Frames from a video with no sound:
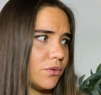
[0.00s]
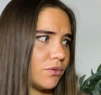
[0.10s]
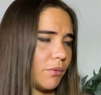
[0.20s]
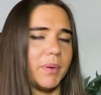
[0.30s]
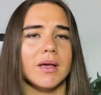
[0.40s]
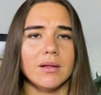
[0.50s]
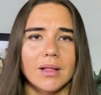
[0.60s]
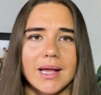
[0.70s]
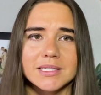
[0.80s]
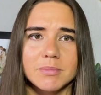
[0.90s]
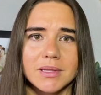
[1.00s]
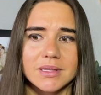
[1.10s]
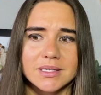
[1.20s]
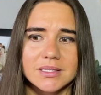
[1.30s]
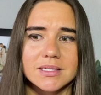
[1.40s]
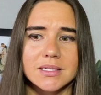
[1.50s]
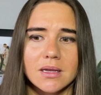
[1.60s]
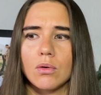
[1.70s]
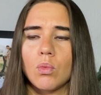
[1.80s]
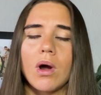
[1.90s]
the pill has been this
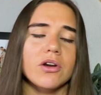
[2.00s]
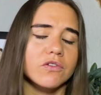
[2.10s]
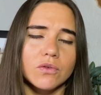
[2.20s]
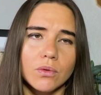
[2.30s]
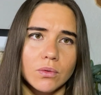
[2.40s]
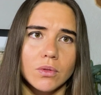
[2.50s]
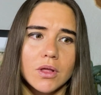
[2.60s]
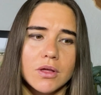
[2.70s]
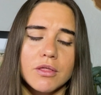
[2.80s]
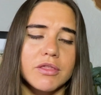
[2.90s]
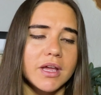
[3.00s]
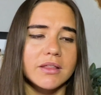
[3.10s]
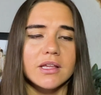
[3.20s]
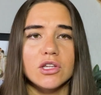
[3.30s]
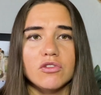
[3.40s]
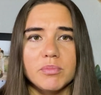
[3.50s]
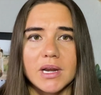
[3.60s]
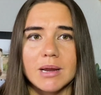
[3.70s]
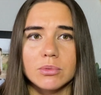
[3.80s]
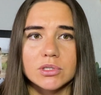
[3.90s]
wonderful thing that you've been
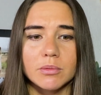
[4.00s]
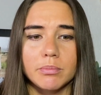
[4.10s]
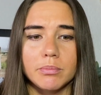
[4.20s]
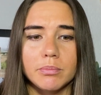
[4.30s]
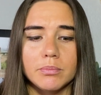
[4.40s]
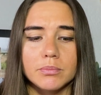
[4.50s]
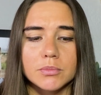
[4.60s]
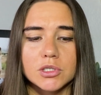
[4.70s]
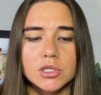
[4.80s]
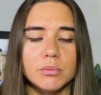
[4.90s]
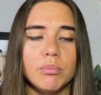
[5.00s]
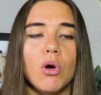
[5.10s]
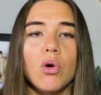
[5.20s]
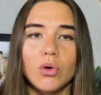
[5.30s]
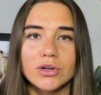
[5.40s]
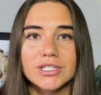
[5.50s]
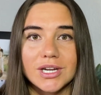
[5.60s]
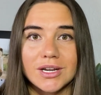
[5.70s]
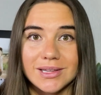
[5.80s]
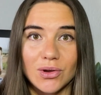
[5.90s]
able to put
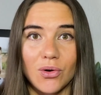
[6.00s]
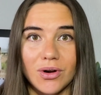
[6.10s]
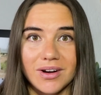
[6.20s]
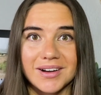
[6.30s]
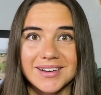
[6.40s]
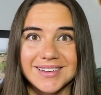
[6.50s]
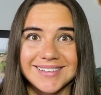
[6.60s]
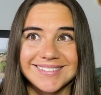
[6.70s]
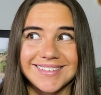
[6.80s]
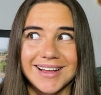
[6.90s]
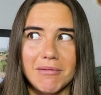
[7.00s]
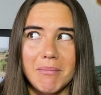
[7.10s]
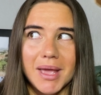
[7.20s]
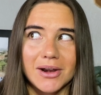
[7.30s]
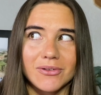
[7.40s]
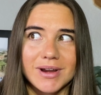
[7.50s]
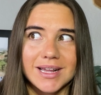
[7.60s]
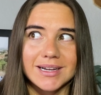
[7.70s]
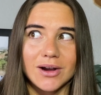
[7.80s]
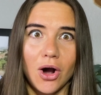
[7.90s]
your
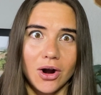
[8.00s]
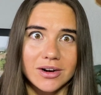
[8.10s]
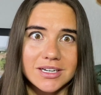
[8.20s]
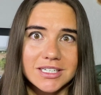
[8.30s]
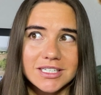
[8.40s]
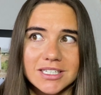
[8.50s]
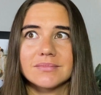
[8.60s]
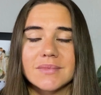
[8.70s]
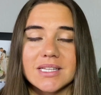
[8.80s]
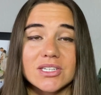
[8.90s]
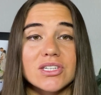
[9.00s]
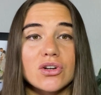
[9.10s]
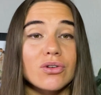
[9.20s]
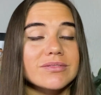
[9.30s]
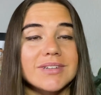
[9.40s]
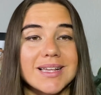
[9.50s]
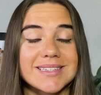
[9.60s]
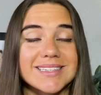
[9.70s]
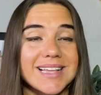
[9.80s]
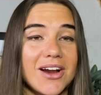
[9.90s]
amenorrhea on. That's just not
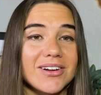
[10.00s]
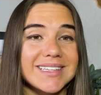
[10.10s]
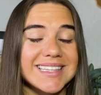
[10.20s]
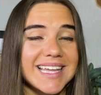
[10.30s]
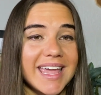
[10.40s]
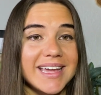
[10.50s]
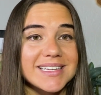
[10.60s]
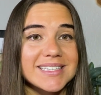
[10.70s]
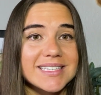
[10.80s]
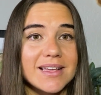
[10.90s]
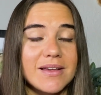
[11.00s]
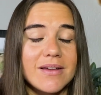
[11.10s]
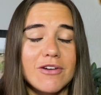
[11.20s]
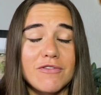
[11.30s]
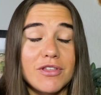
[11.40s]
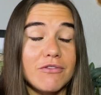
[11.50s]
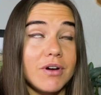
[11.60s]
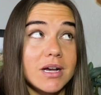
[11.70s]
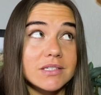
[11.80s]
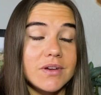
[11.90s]
necessarily the case for the
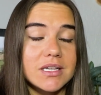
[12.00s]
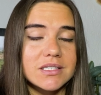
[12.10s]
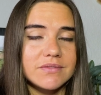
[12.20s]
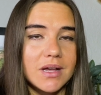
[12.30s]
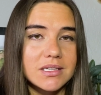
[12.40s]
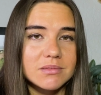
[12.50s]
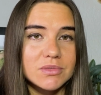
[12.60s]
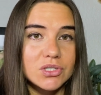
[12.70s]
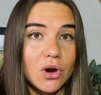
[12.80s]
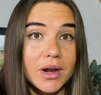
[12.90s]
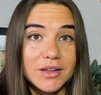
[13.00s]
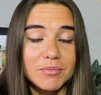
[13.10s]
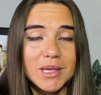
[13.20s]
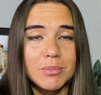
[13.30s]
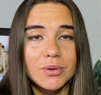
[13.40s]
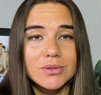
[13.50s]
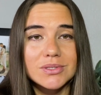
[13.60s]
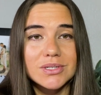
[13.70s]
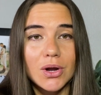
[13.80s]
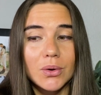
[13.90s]
vast majority of people.
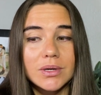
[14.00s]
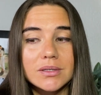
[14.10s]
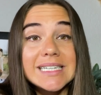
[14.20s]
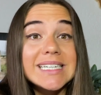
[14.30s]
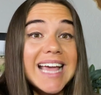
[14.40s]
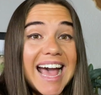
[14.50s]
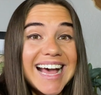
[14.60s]
So yeah,